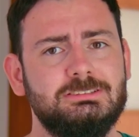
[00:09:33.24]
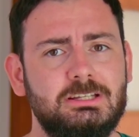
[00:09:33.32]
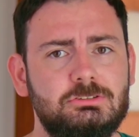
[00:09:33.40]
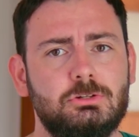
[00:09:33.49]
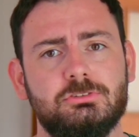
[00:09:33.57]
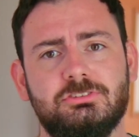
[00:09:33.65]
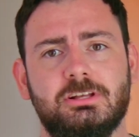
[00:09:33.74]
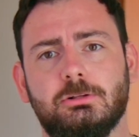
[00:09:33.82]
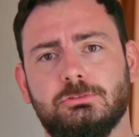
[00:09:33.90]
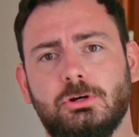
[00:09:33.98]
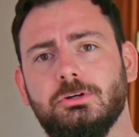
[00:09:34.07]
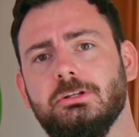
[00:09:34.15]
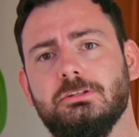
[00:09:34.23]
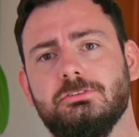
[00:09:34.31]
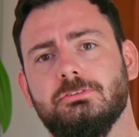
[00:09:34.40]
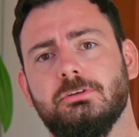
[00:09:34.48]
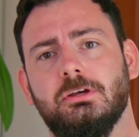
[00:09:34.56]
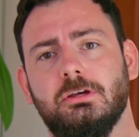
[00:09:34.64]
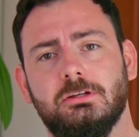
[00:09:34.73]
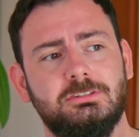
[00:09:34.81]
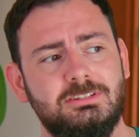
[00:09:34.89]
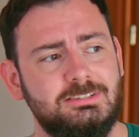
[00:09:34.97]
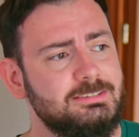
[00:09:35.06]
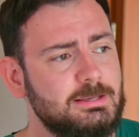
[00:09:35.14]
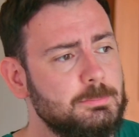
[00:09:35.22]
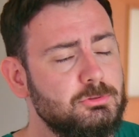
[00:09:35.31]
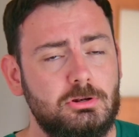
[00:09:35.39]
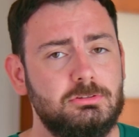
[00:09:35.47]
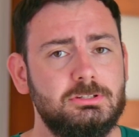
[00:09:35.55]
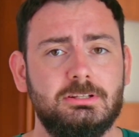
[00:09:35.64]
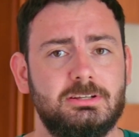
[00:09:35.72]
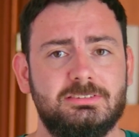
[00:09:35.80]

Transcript: that they don't sell toilets. This is absolutely